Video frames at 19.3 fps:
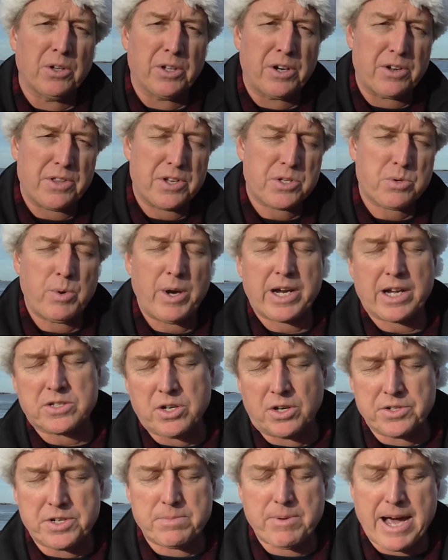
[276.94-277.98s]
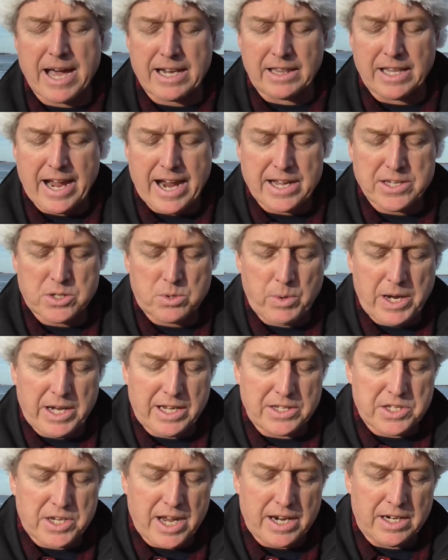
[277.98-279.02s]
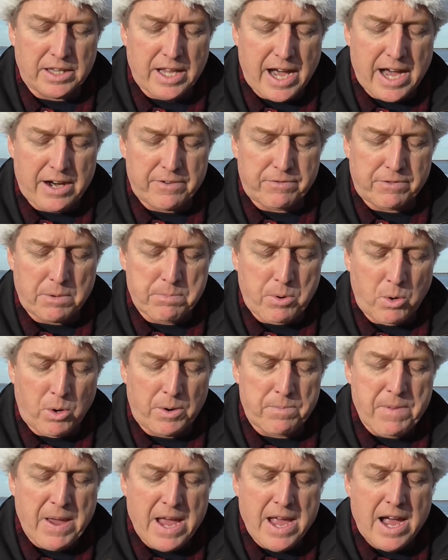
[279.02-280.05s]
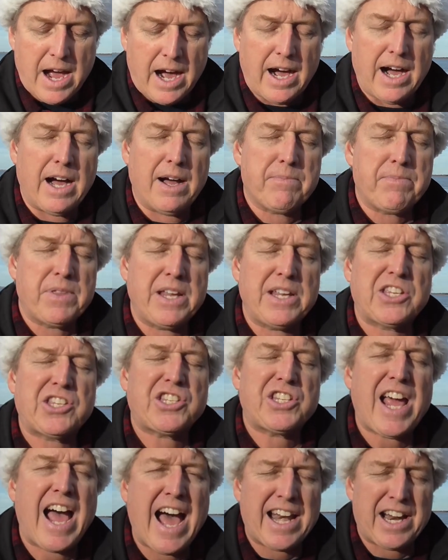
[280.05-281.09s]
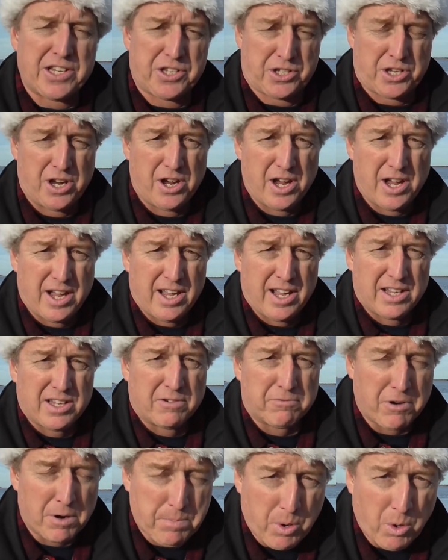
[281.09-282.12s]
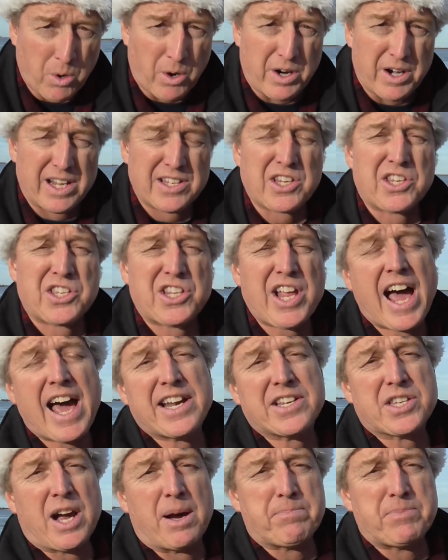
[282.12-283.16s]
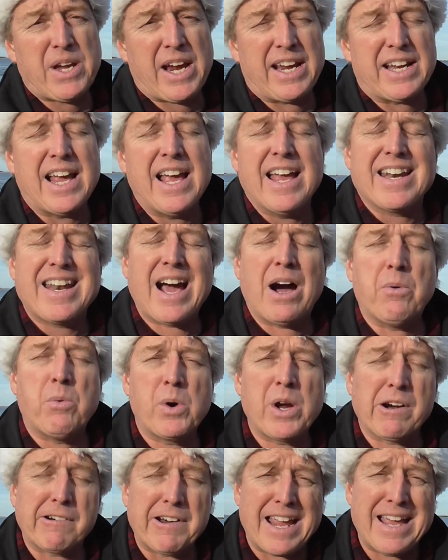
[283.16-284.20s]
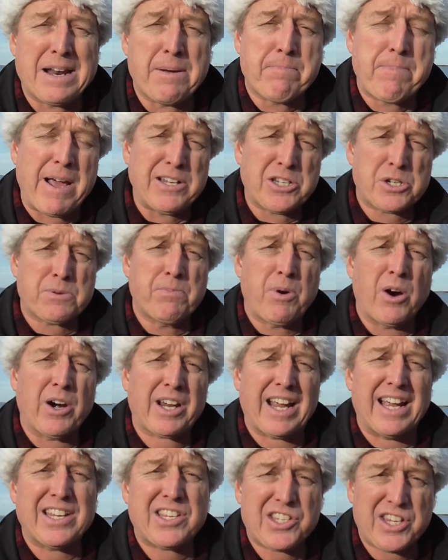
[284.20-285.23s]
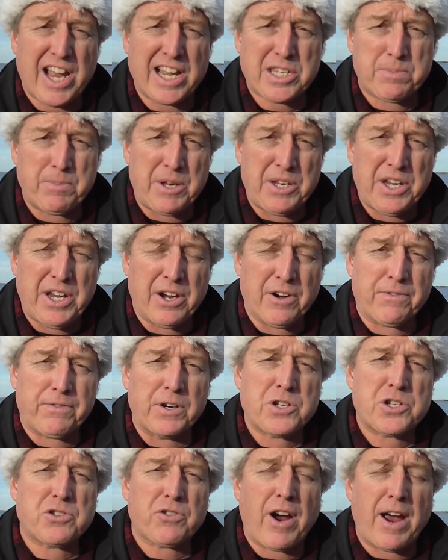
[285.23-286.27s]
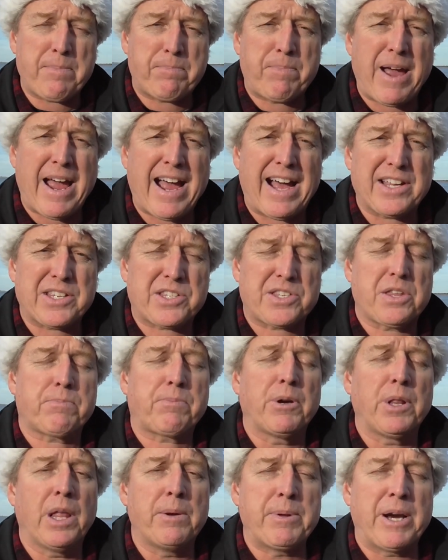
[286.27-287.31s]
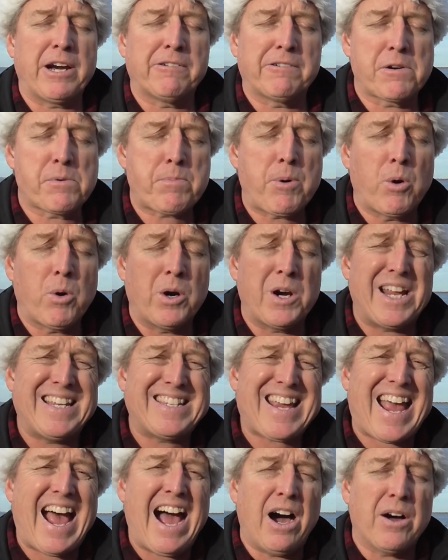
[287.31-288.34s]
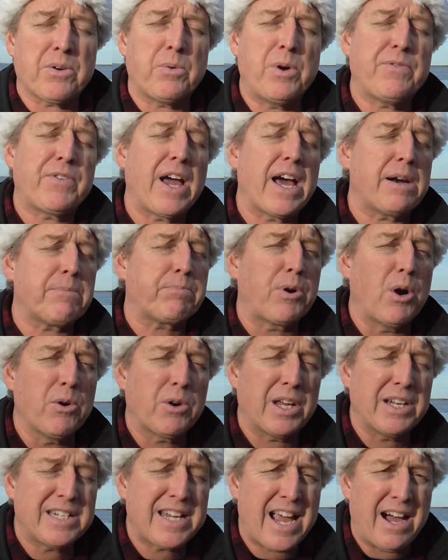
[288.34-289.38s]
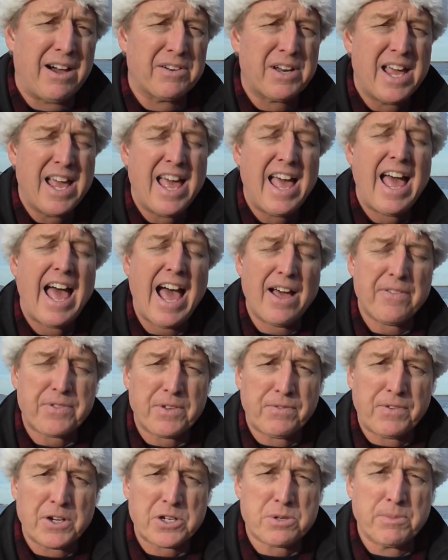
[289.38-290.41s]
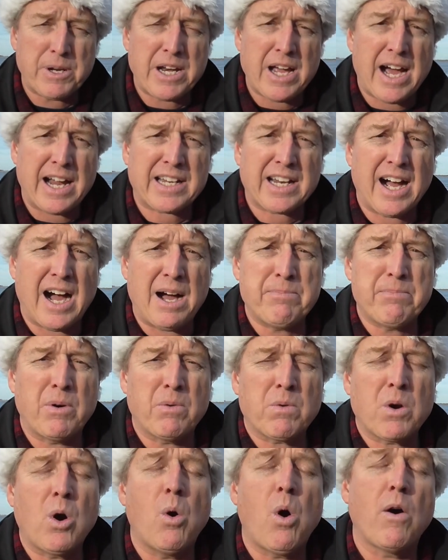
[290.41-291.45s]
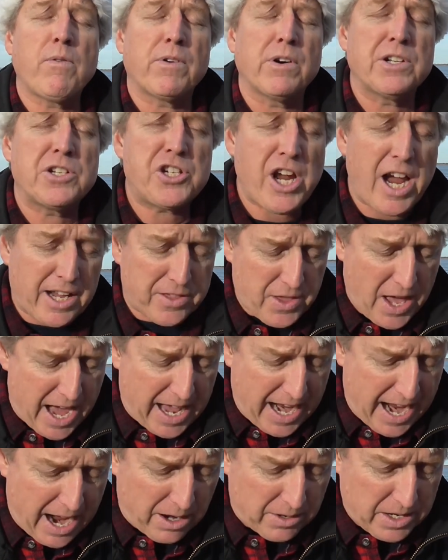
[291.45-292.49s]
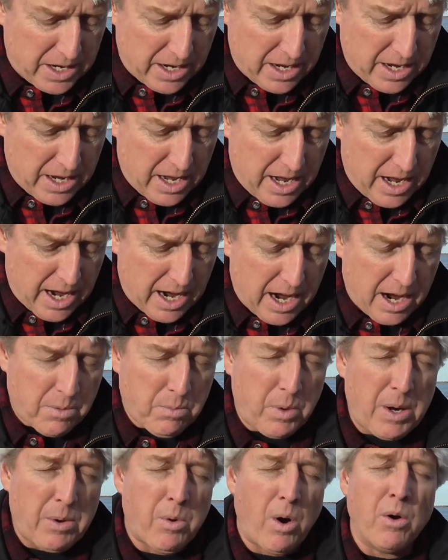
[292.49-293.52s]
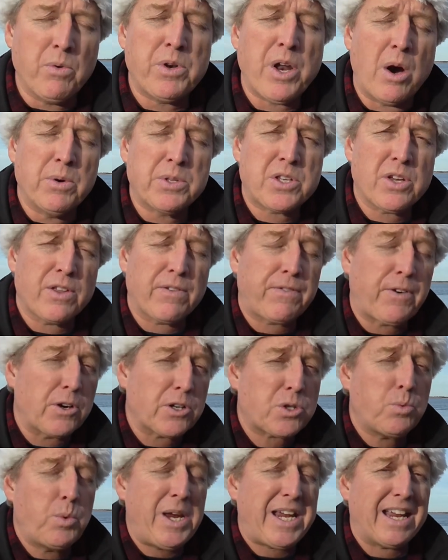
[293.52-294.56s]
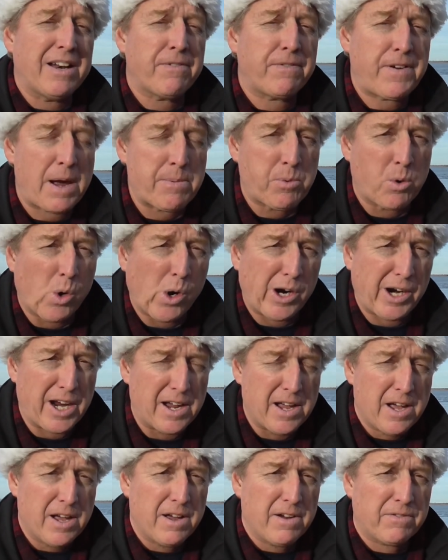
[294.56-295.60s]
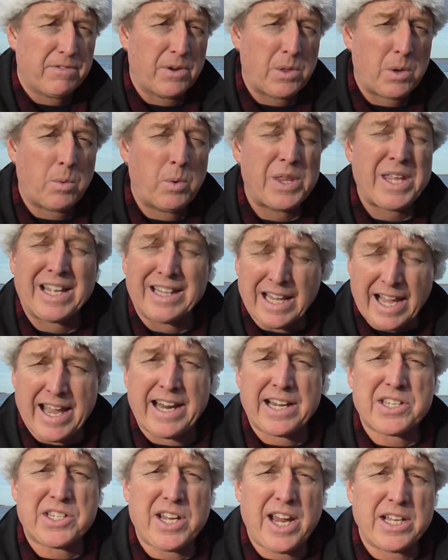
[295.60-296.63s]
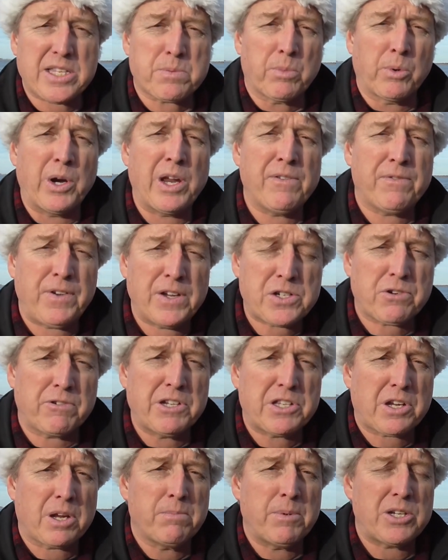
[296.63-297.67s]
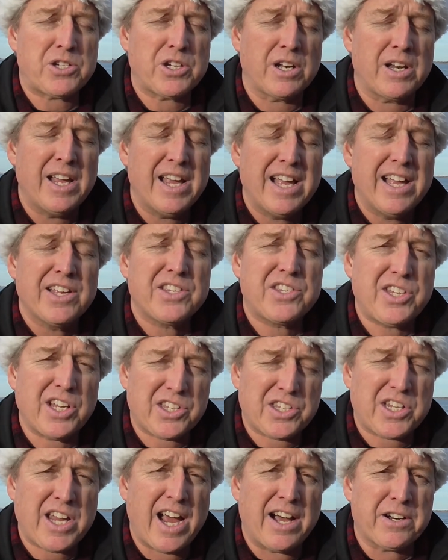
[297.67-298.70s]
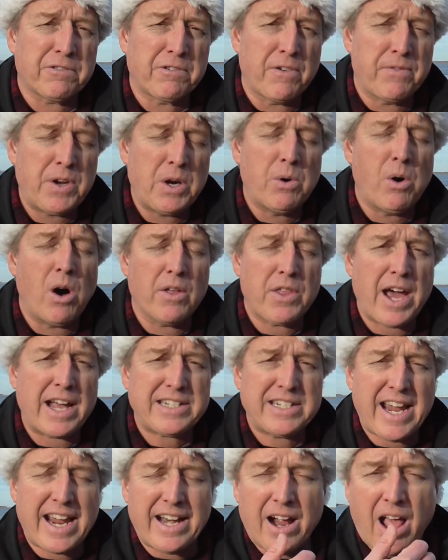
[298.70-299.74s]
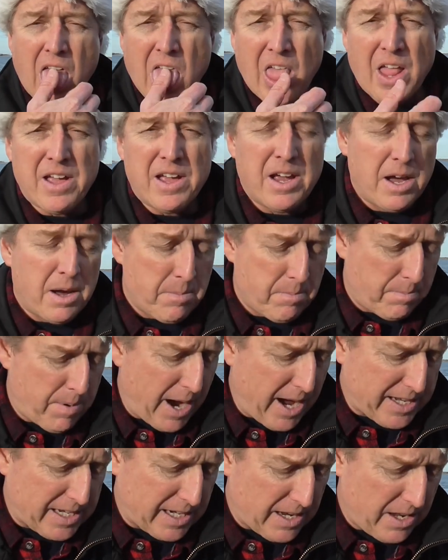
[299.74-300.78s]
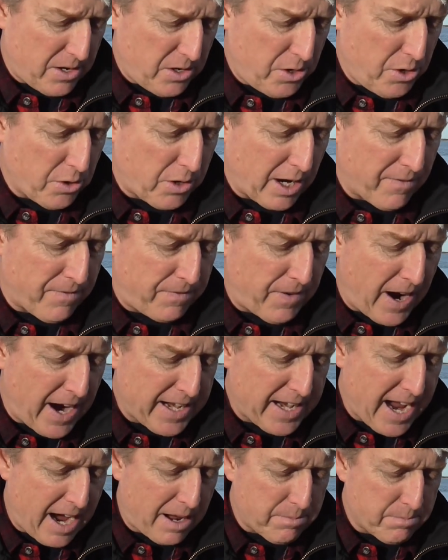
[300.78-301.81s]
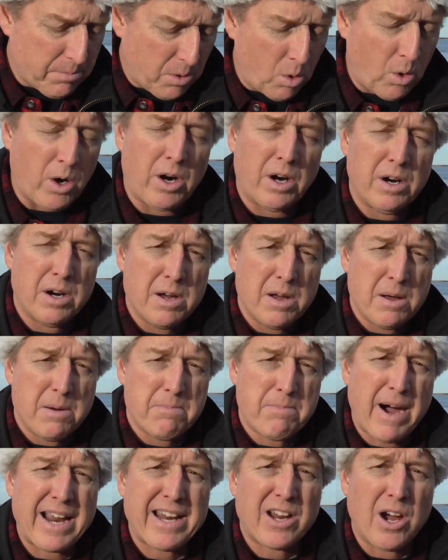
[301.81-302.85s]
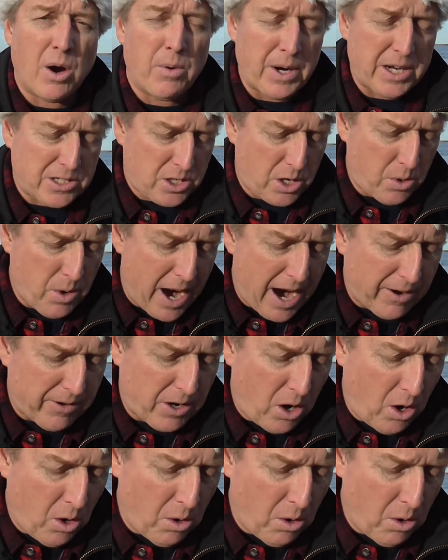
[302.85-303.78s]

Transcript: earlier this week. I told you about it last week. It's getting a lot of report. The status report, it's a status update. Now, we're in a benchmark assessment year for striped bass. The preliminary report is out. We've got it broken down at thefisherman.com, but go over and check that out. We won't know until the first week in February, when the Atlantic States Marine Fisheries Commission sits down to review all that data. but you can find out more by going to our